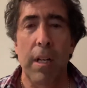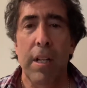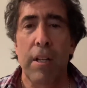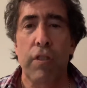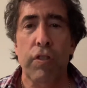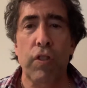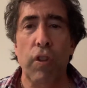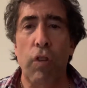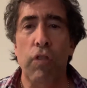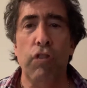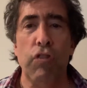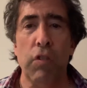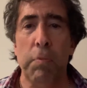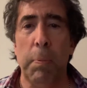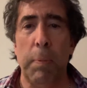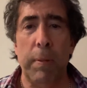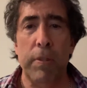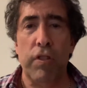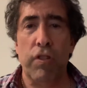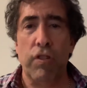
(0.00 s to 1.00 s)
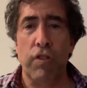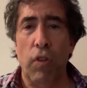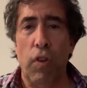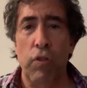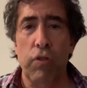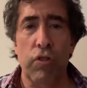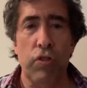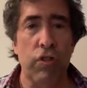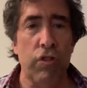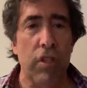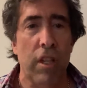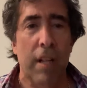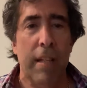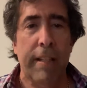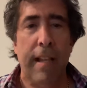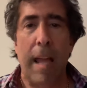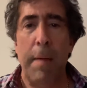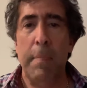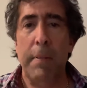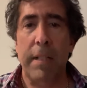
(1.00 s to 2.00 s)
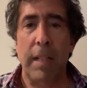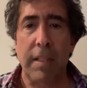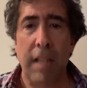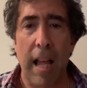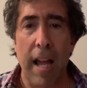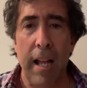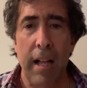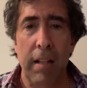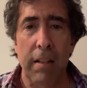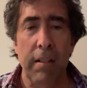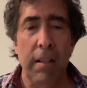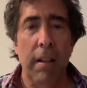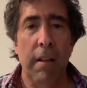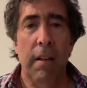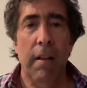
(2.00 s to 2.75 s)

Stone Soup, a bunch of soldiers came into town.